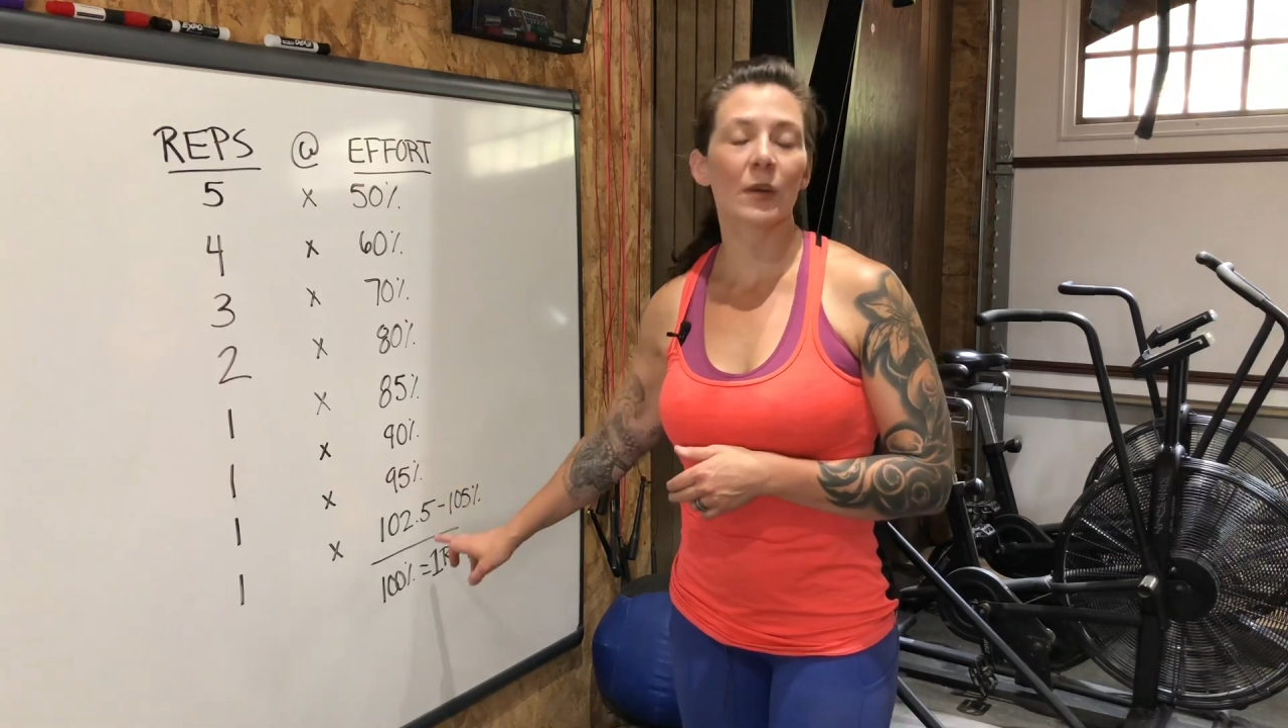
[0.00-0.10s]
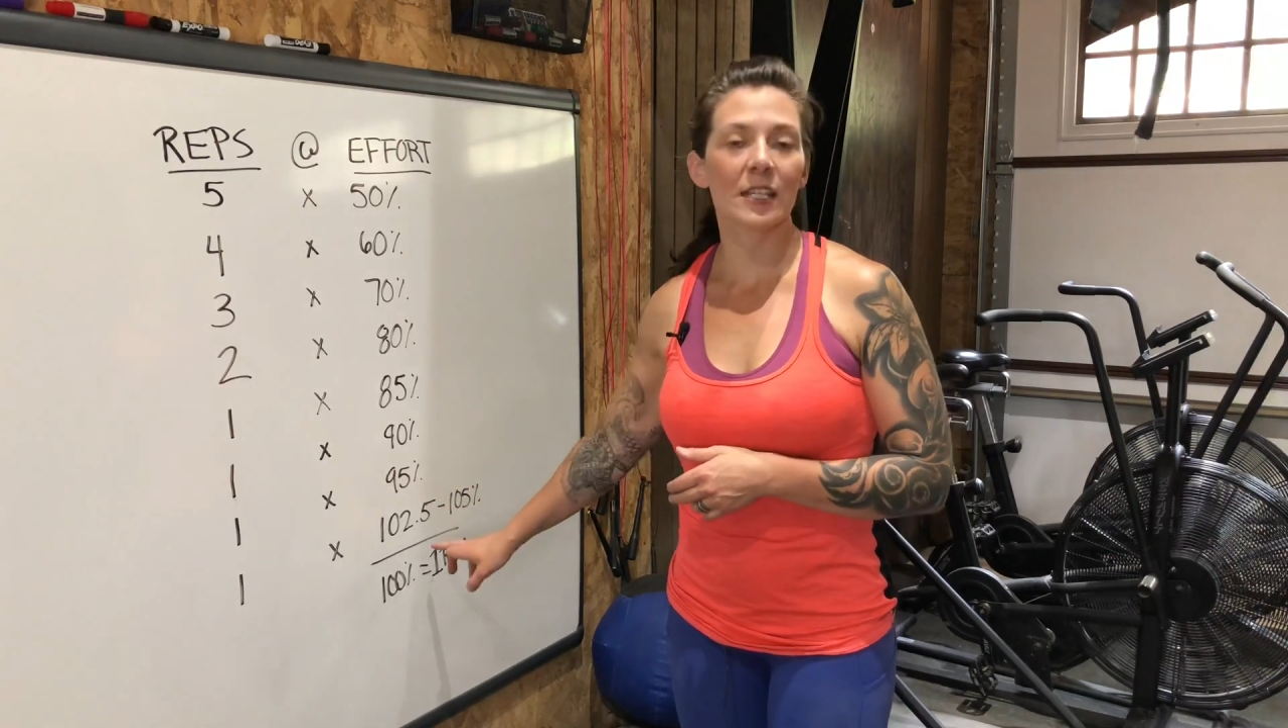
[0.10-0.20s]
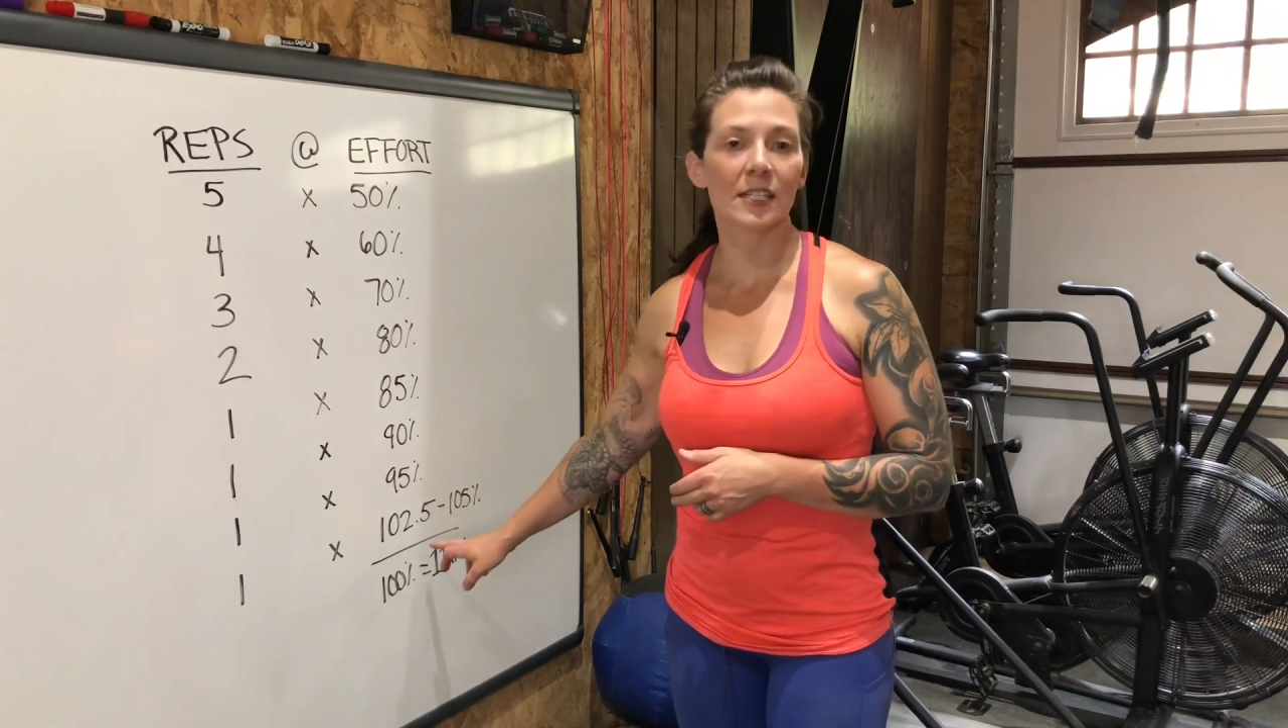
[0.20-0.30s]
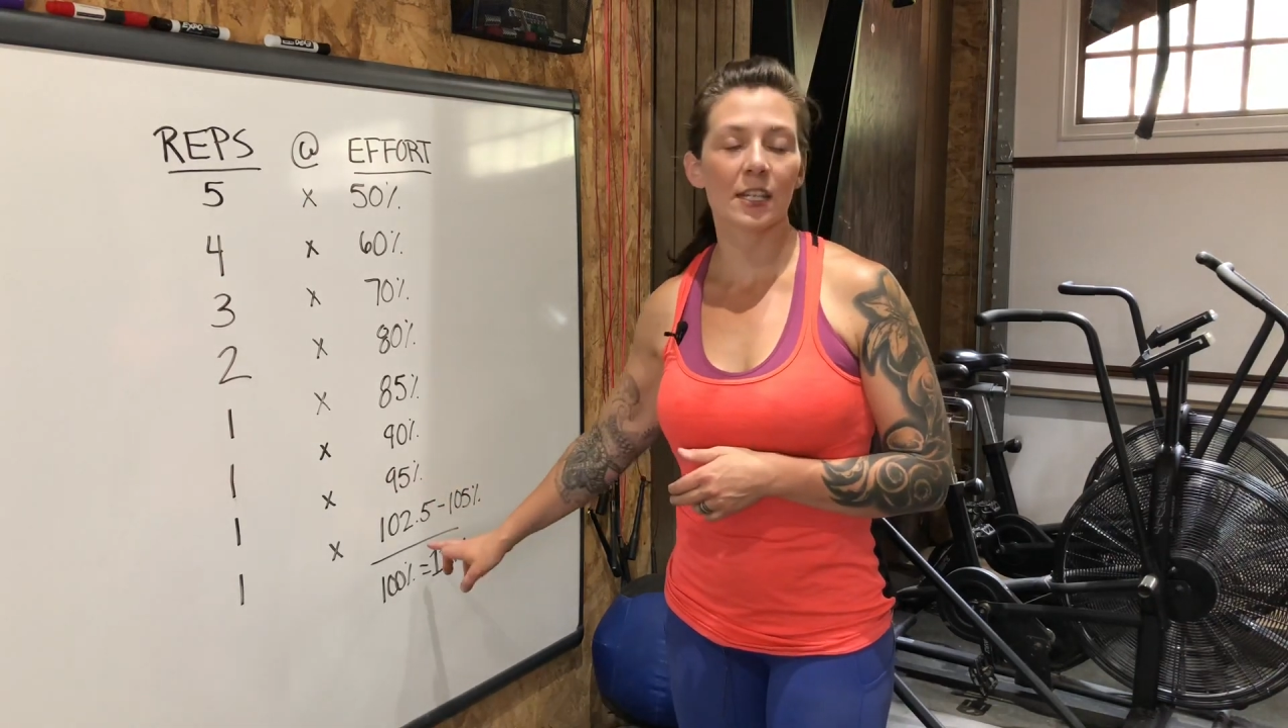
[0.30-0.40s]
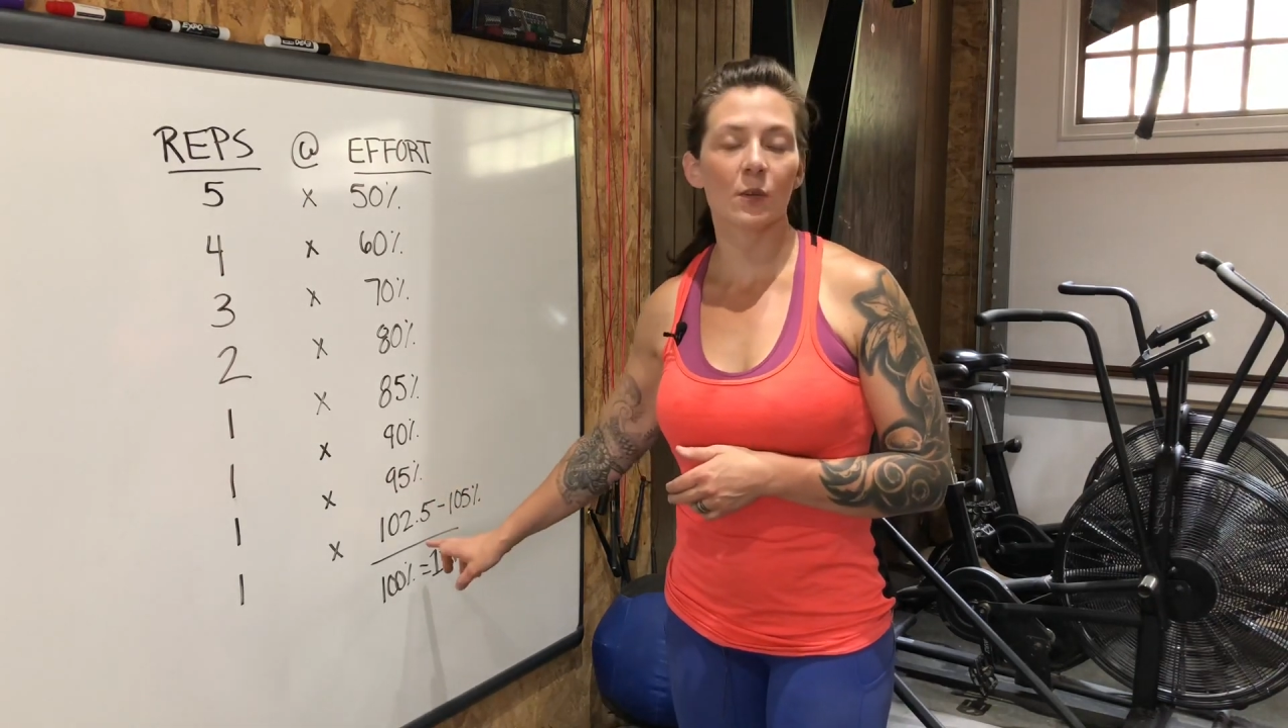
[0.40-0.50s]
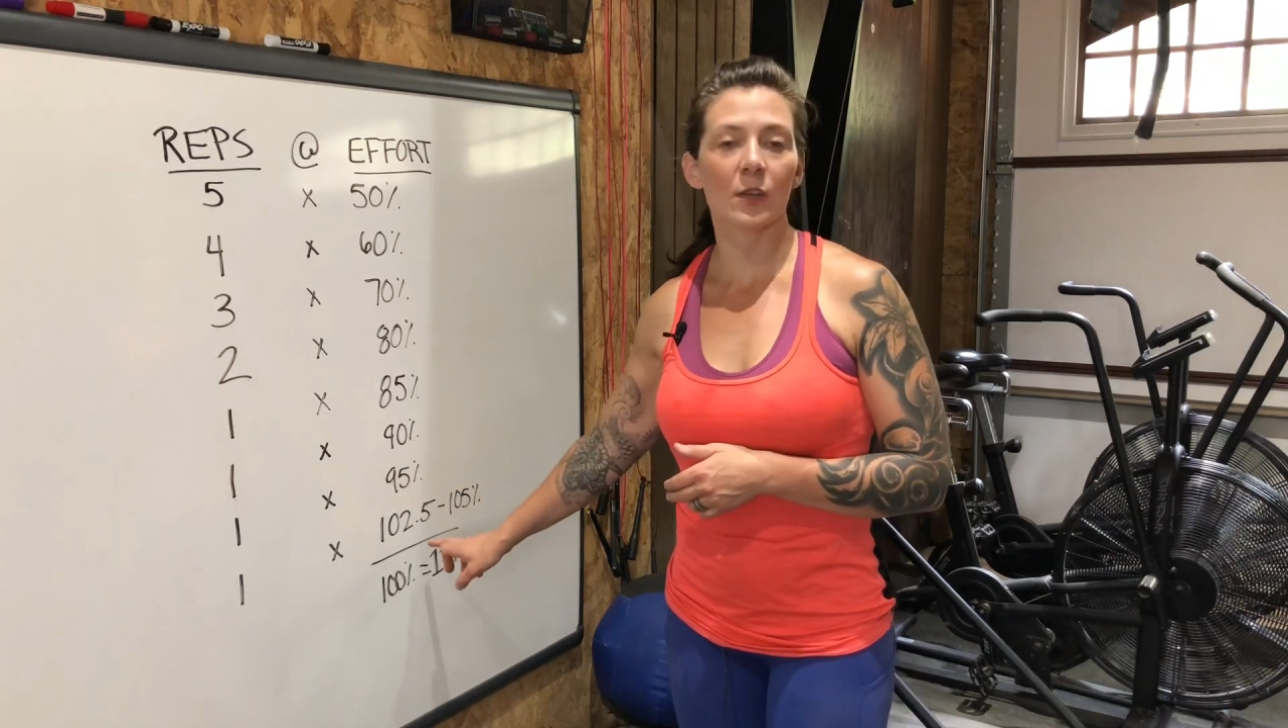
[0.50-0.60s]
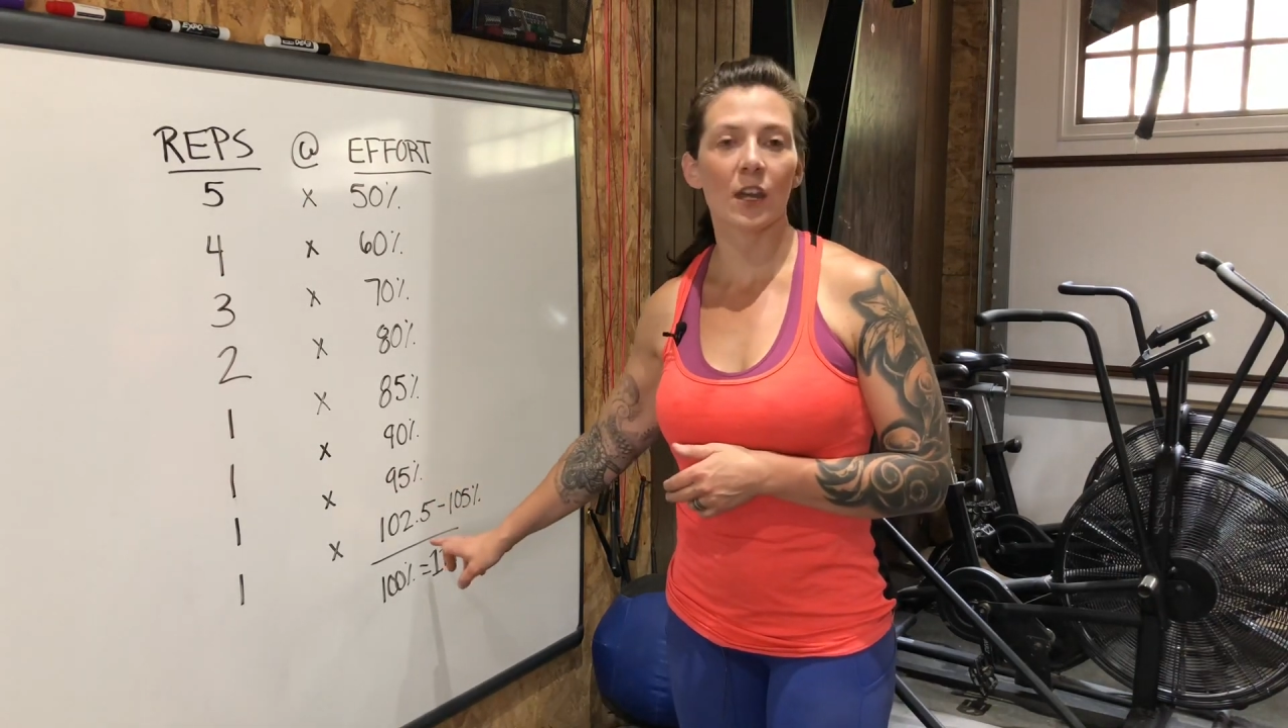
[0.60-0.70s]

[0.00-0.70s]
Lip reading: to stick with